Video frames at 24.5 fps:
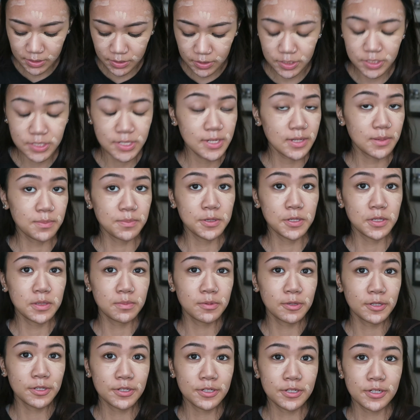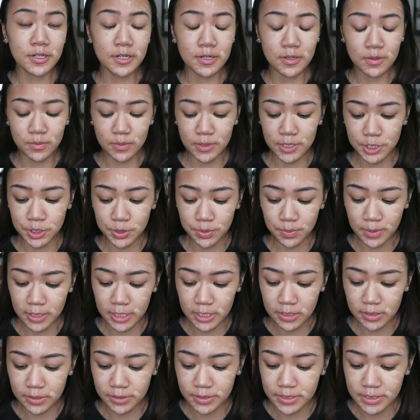you could take a beauty blender, which
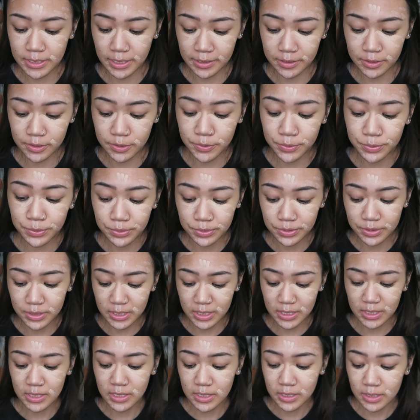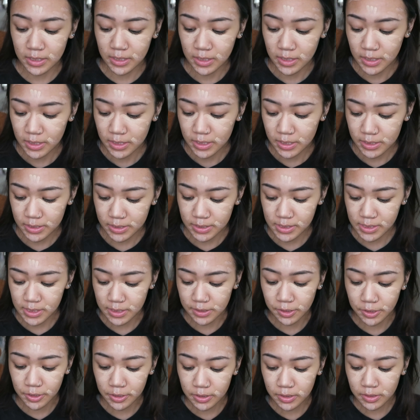will dilute the
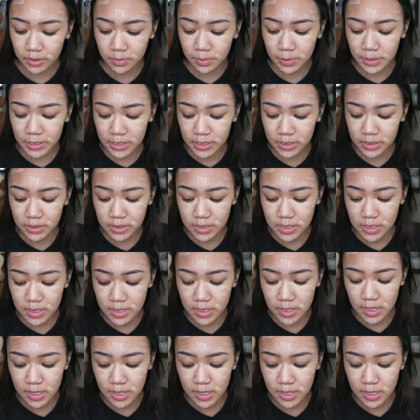concealer a little bit